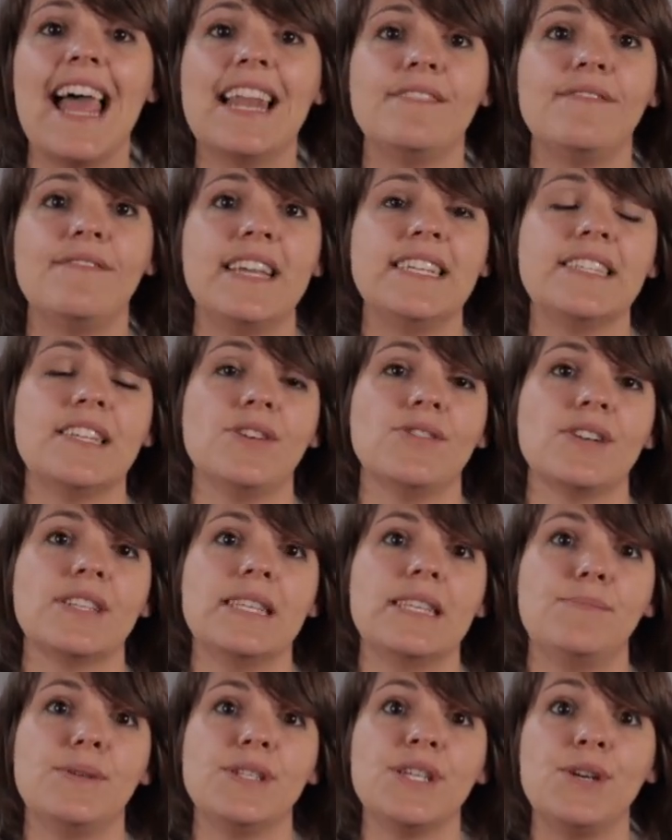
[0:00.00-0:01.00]
elevate an
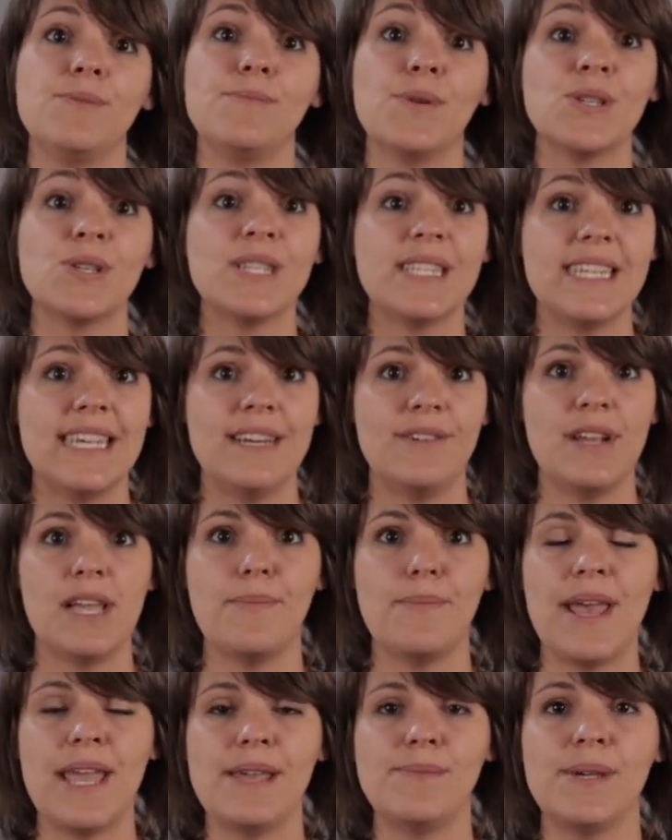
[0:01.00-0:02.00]

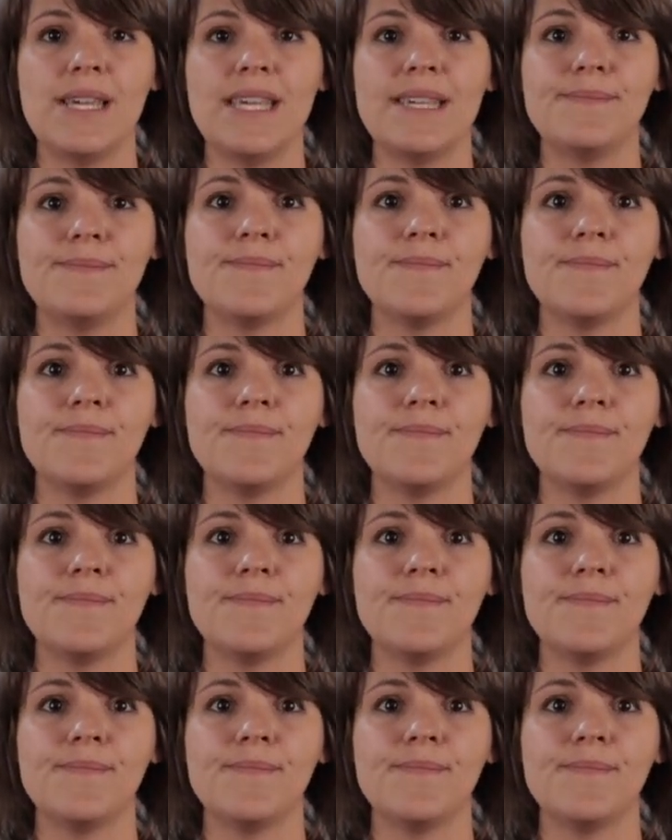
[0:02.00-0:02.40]
occipito-posterior baby.